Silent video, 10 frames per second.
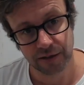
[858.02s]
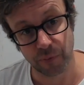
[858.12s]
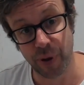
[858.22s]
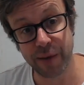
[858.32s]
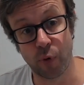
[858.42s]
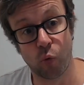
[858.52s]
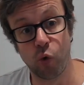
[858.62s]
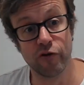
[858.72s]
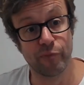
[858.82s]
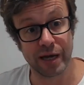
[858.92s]
But people
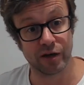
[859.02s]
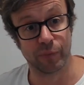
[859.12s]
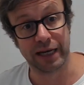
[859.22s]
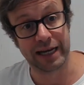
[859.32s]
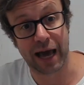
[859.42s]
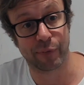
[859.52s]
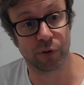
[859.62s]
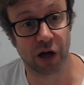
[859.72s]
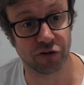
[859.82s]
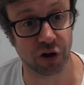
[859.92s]
would have been completely happy
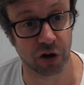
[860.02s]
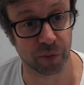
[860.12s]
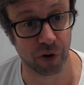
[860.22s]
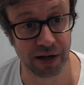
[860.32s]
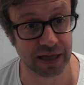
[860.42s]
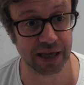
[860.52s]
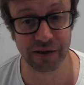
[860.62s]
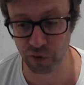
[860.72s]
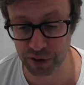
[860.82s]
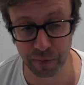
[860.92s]
with a one hundred dollar price. They think,
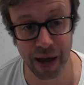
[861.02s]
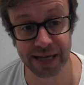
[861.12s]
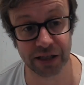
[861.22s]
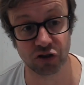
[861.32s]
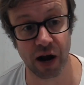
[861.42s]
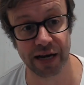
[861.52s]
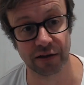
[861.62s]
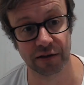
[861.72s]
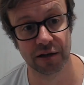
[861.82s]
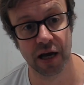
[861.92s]
well, these amazing trainers.